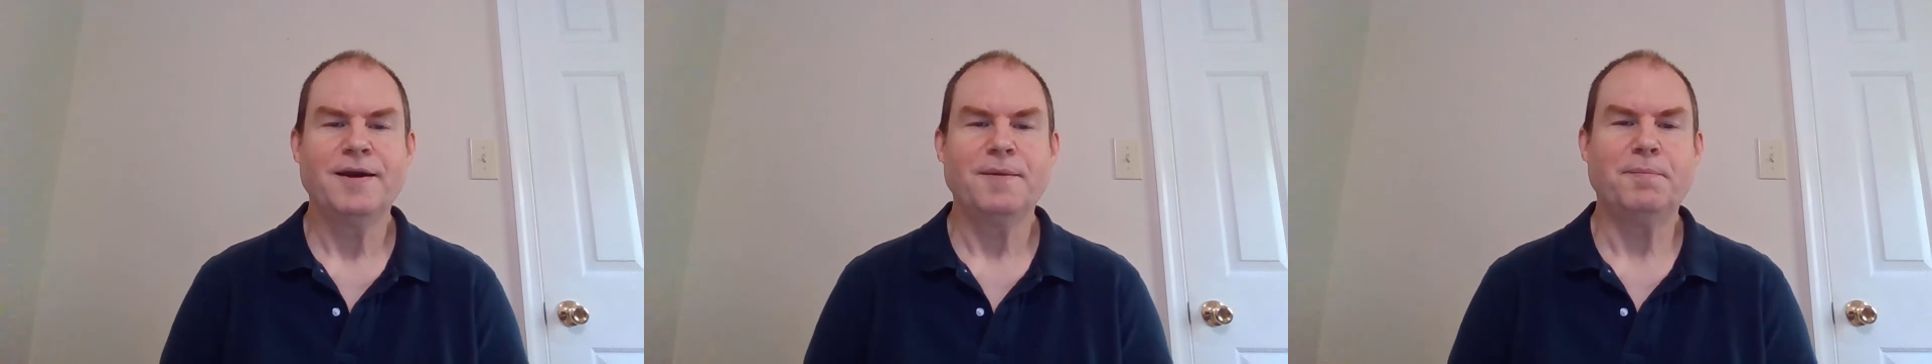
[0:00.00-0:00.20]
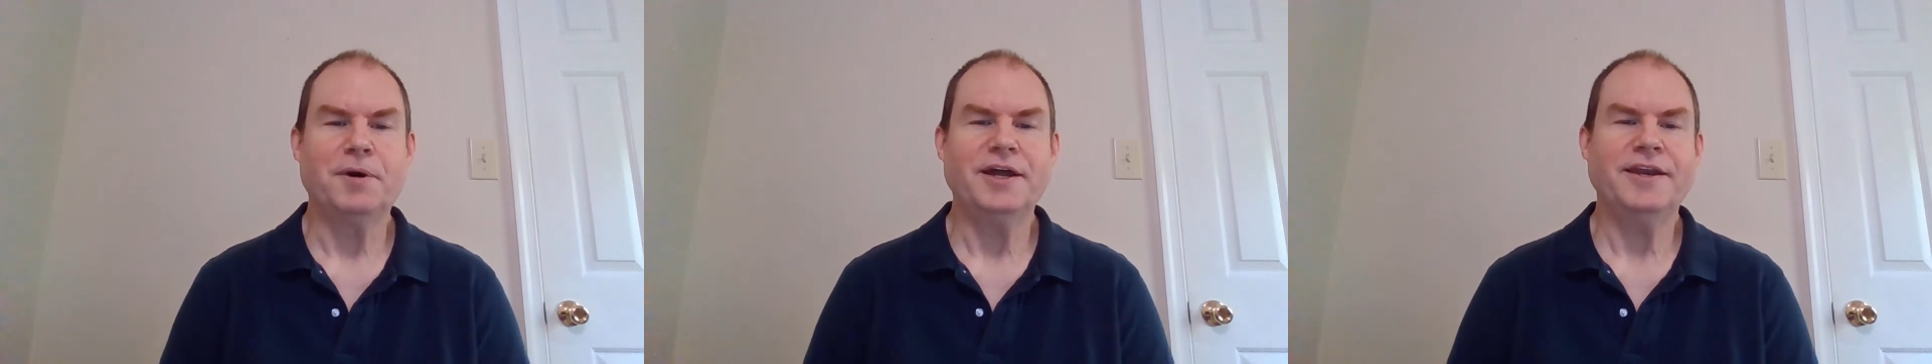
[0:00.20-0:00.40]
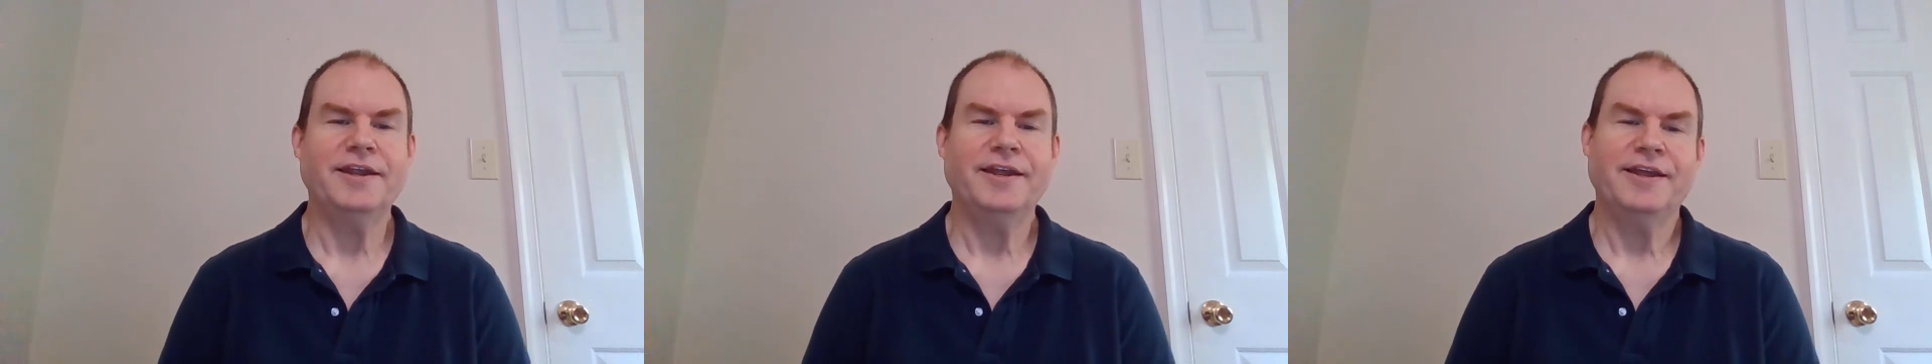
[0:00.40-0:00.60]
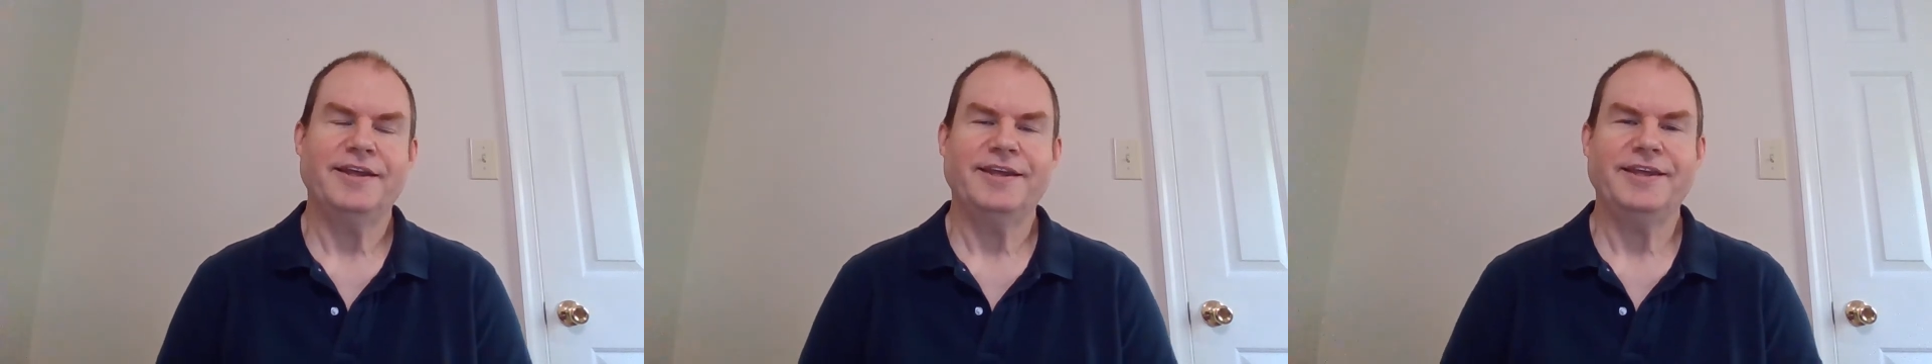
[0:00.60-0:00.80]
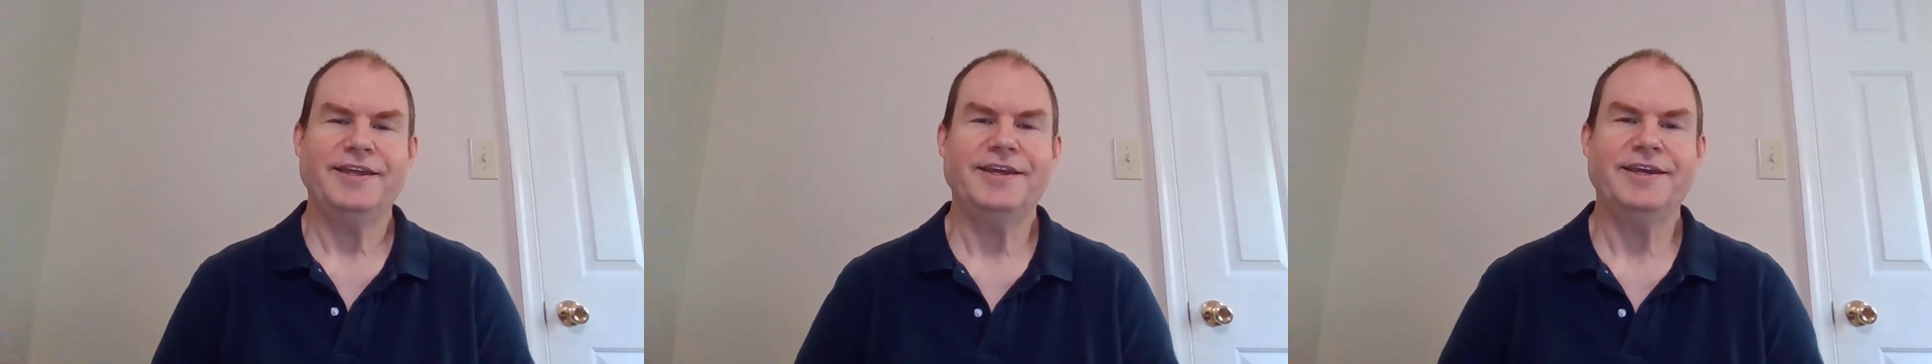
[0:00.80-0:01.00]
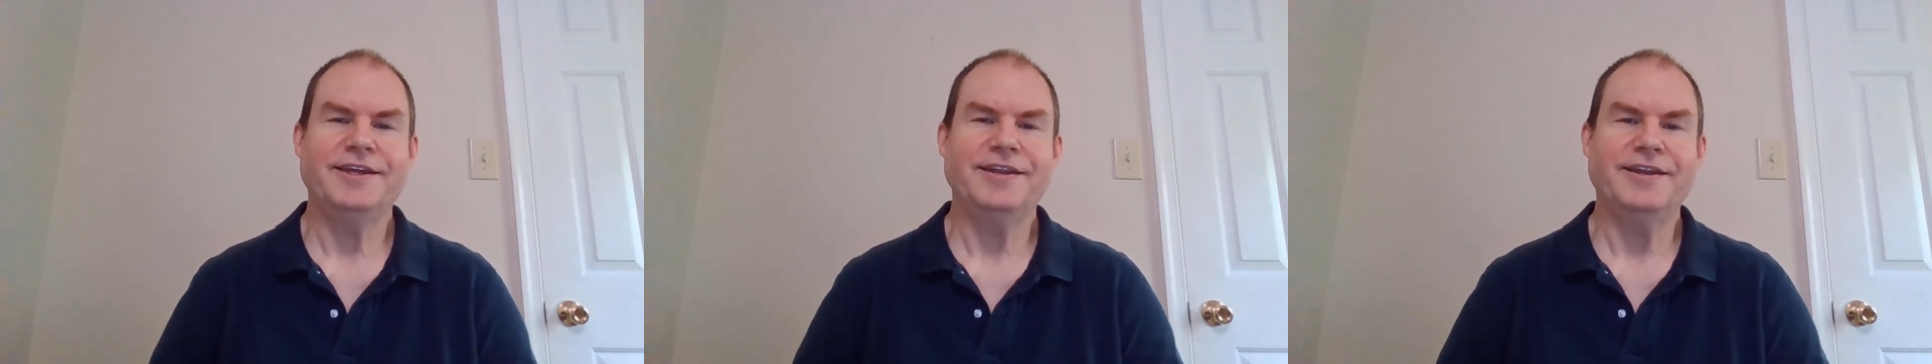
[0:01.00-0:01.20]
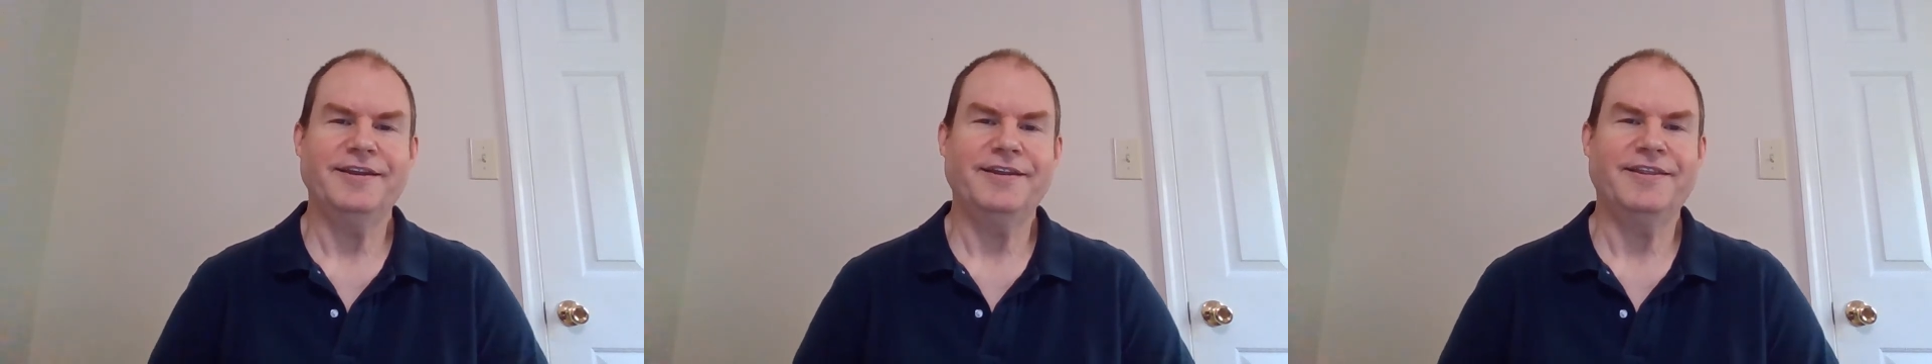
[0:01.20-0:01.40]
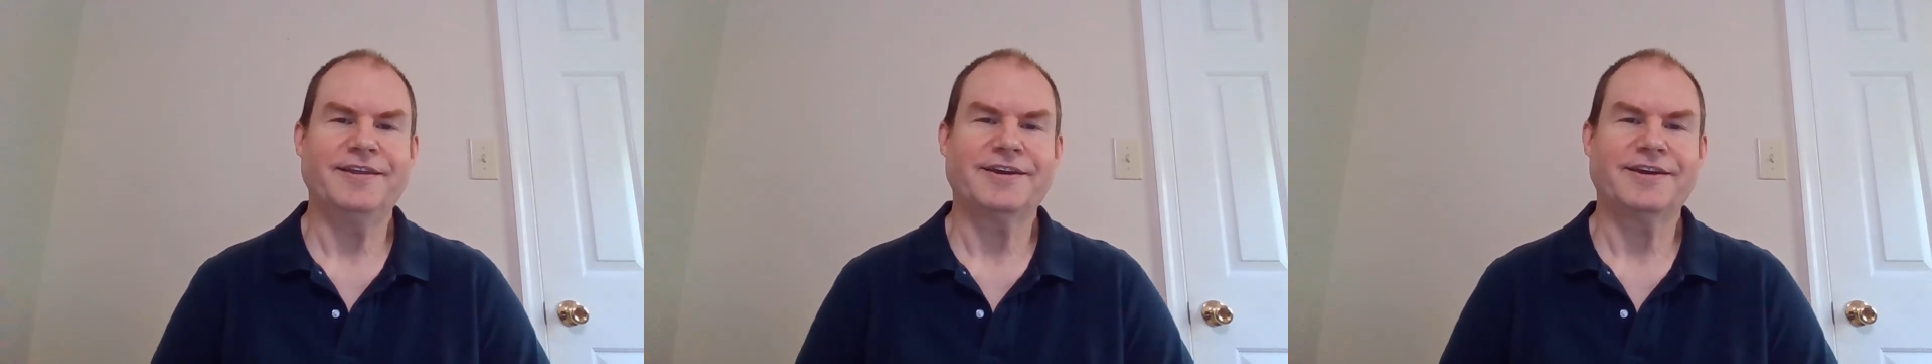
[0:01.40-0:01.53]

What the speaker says: but in the